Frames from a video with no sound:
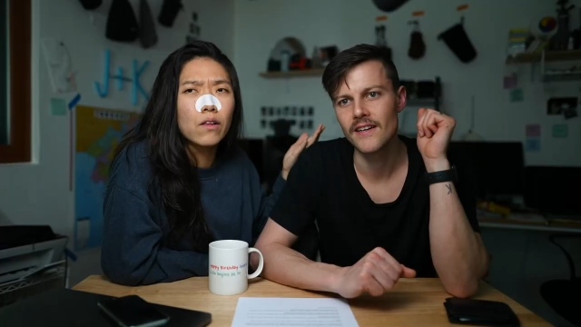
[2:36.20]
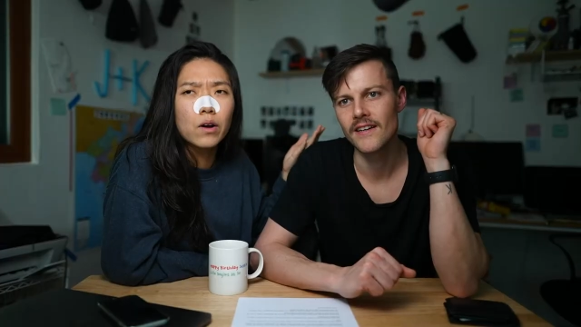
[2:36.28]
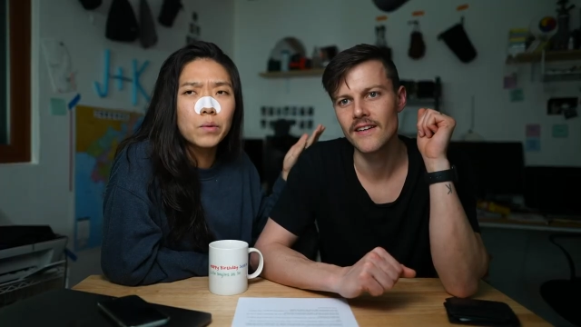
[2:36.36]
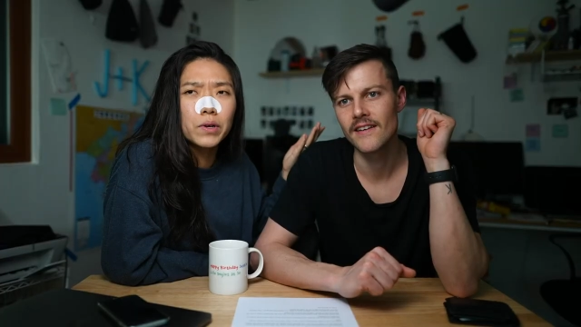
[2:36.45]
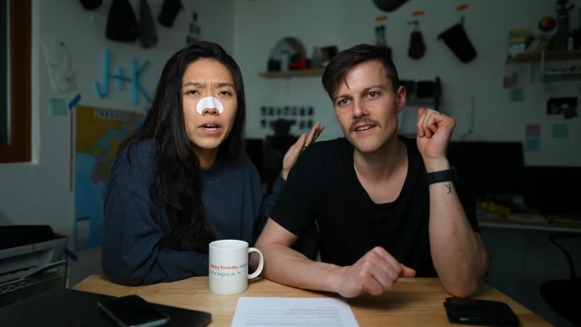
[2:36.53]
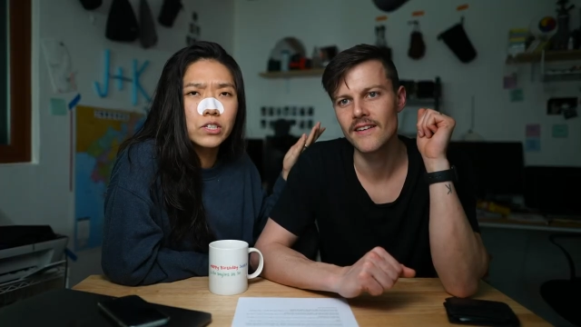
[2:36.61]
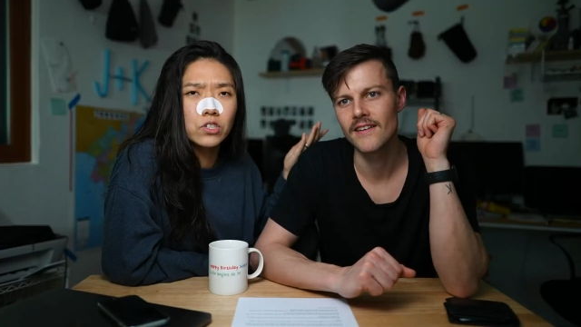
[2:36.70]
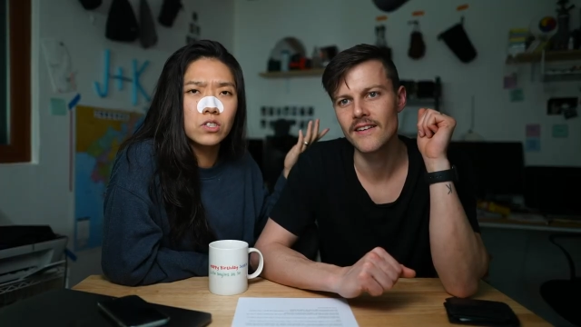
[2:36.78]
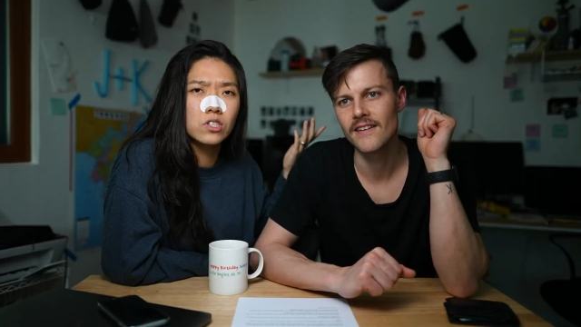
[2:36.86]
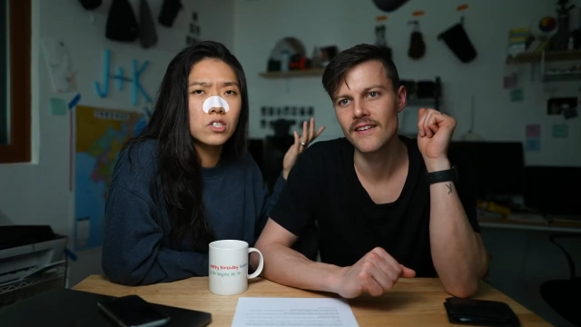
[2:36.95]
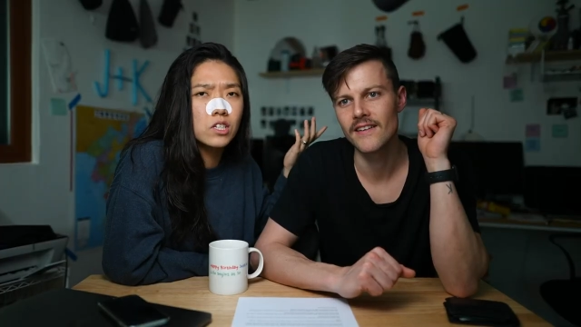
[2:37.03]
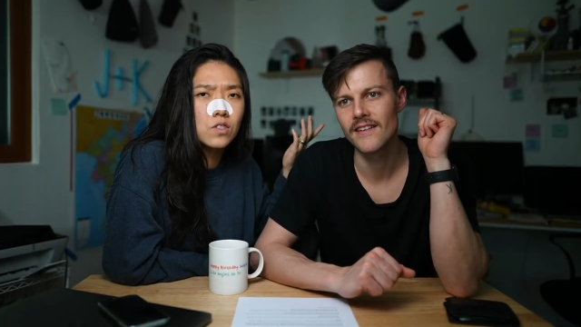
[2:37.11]
Speaker 1: long were you actually in
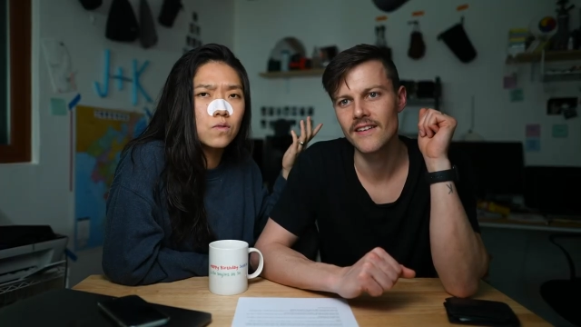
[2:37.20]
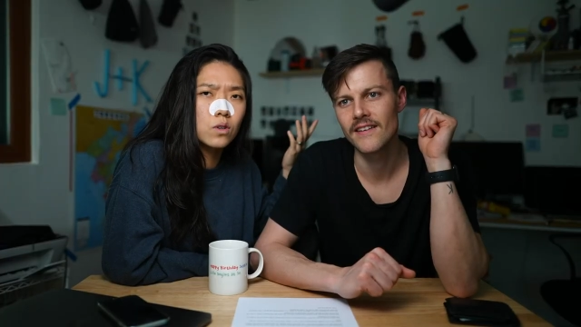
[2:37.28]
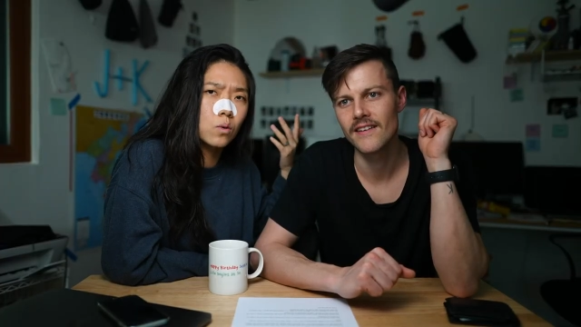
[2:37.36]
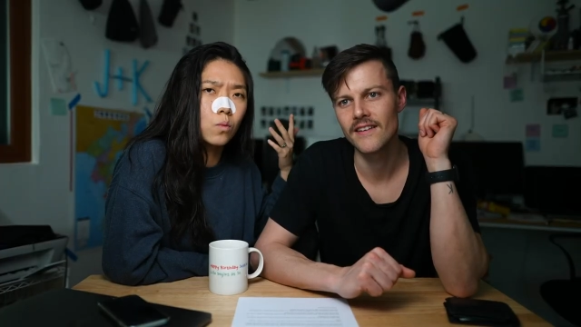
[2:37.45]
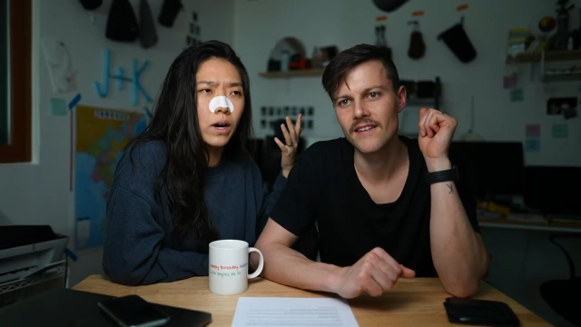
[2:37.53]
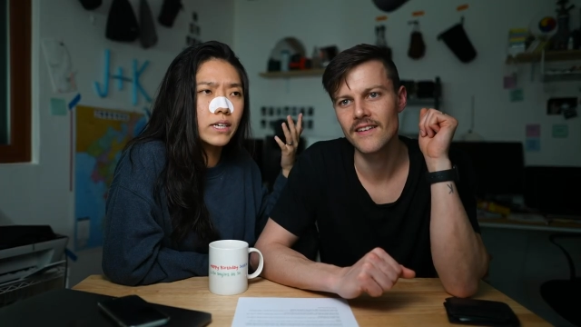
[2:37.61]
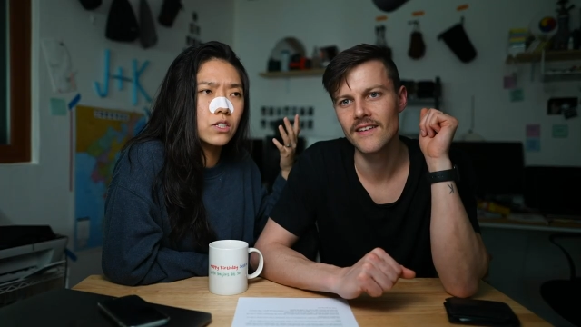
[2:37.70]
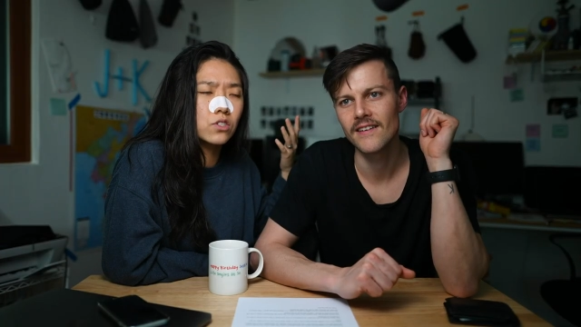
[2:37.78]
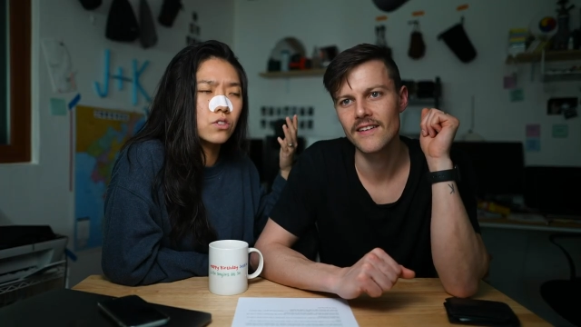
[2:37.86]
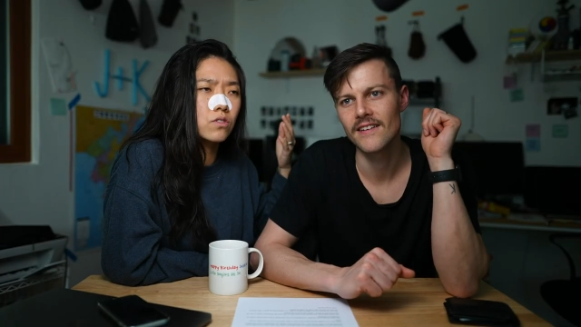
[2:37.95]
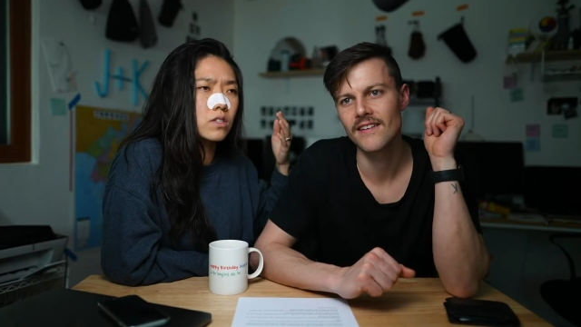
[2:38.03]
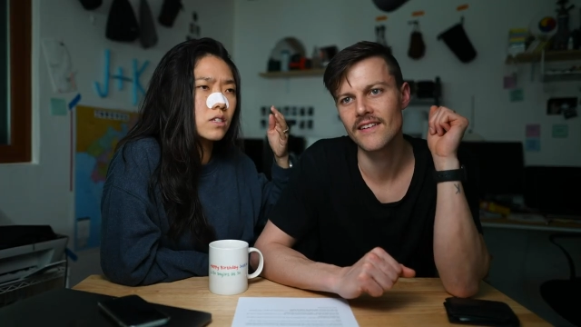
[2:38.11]
the States for? Why did
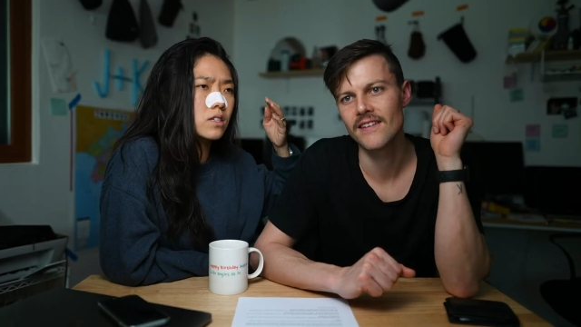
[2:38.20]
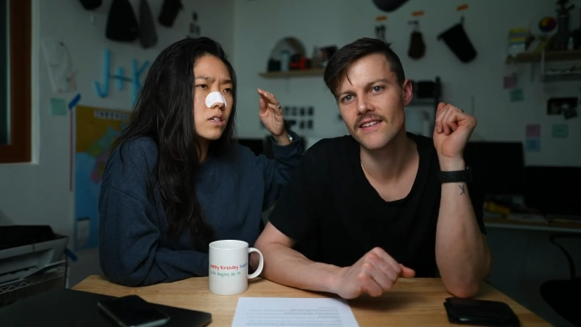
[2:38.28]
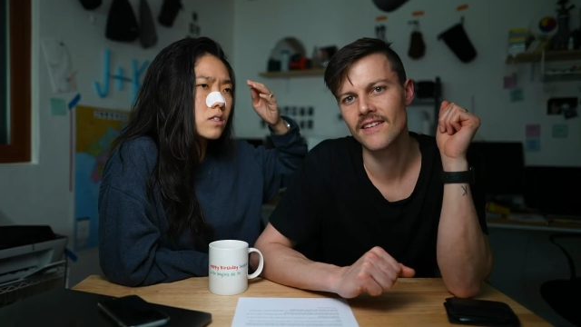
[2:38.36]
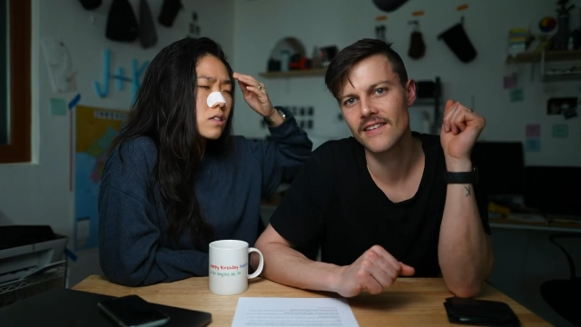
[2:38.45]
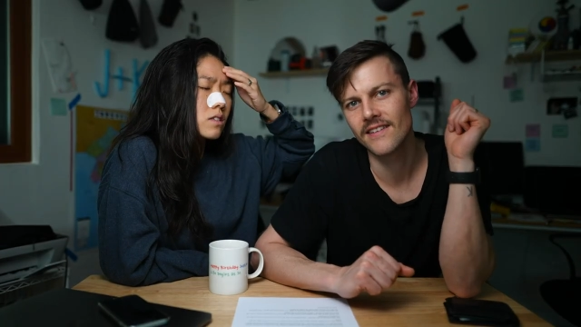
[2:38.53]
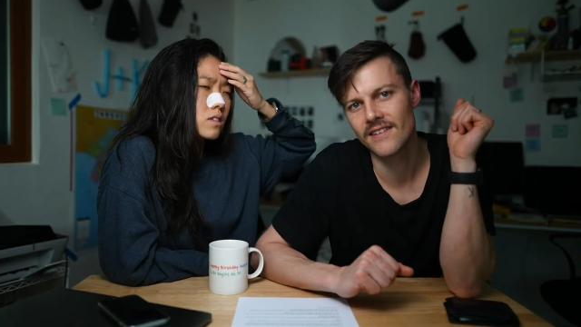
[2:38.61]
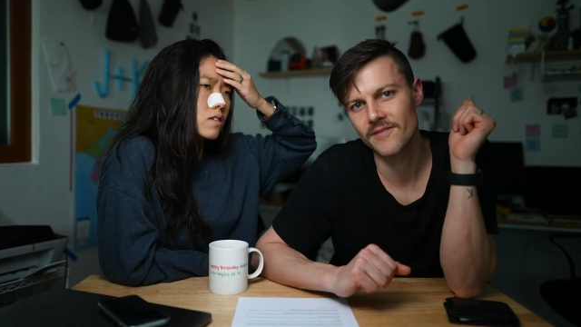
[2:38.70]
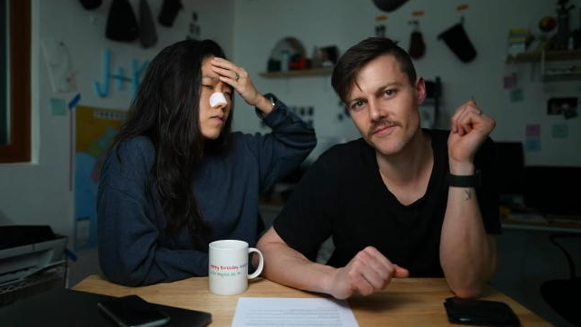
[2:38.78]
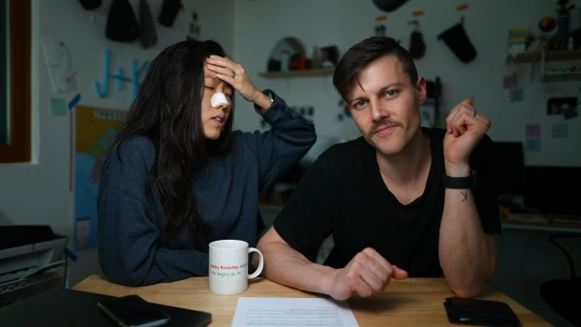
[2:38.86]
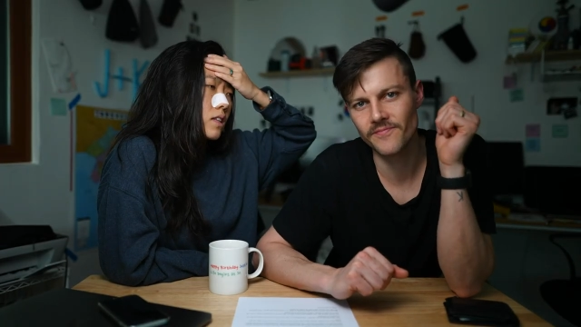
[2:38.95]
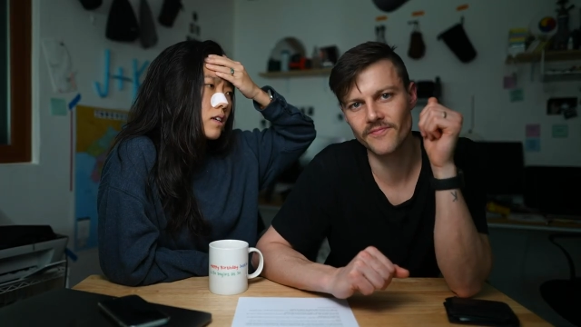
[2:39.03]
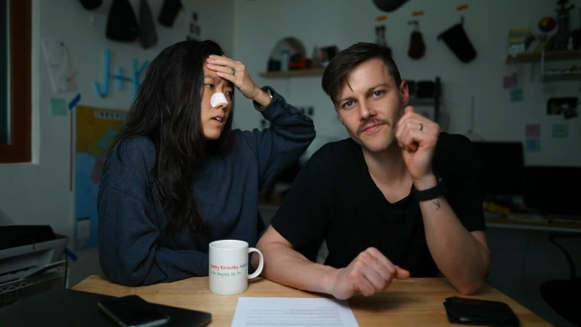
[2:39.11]
you go to the States? Stuff
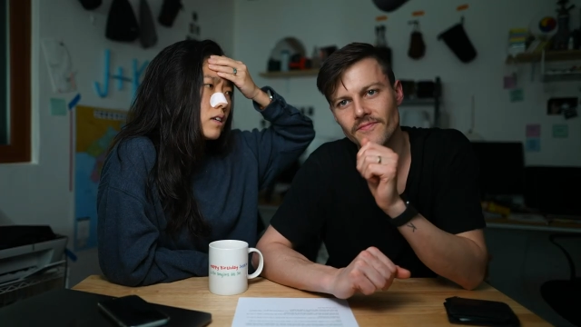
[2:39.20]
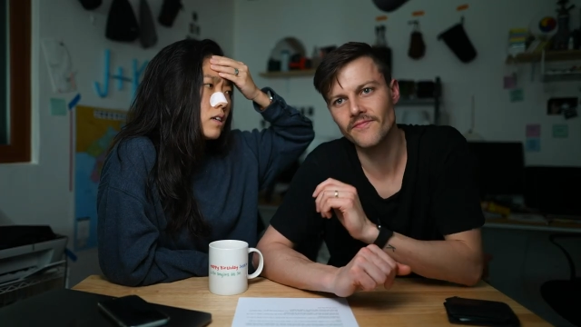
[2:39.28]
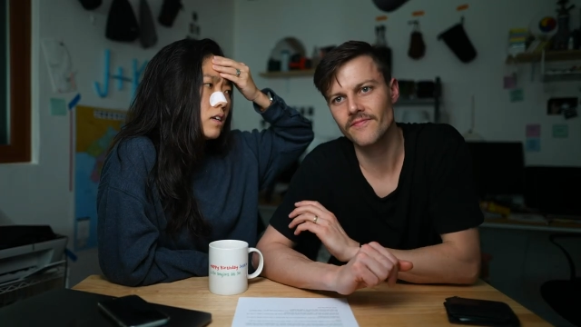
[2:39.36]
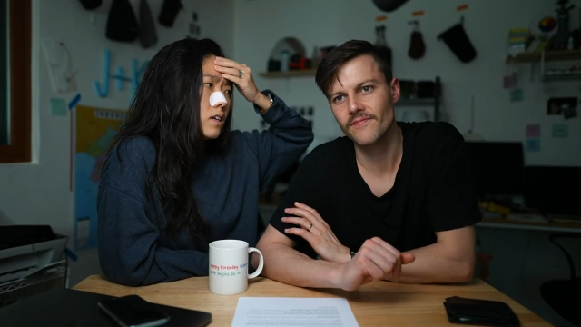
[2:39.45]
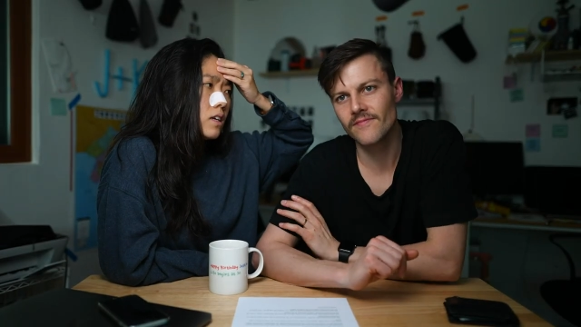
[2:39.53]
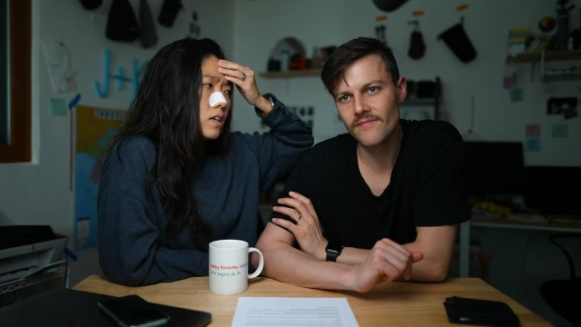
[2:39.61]
like that.